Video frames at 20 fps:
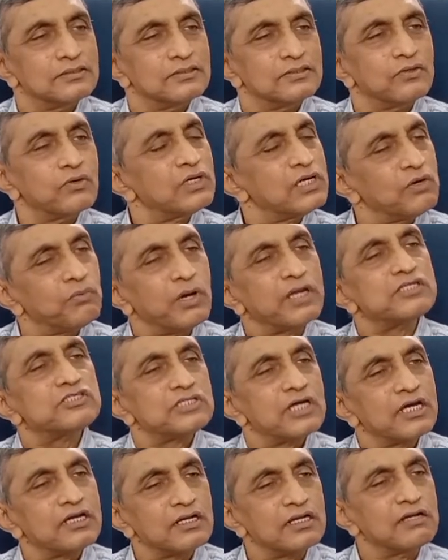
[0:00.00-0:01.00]
only one
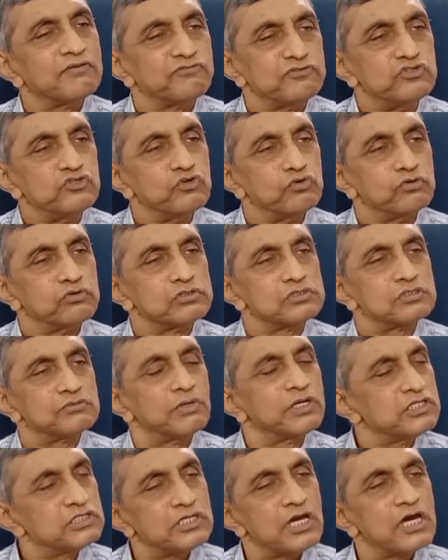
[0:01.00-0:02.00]
channel of news,
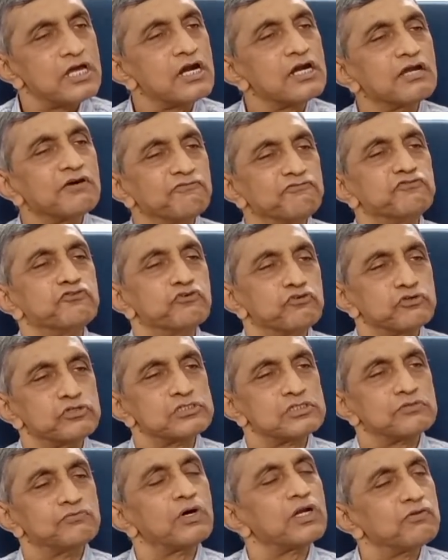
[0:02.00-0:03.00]
one channel of views,
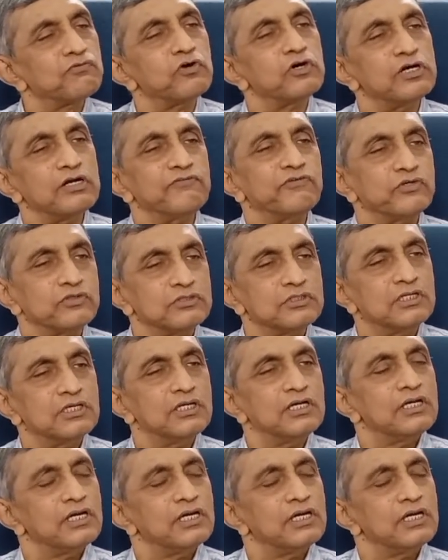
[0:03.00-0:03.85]
one worldview.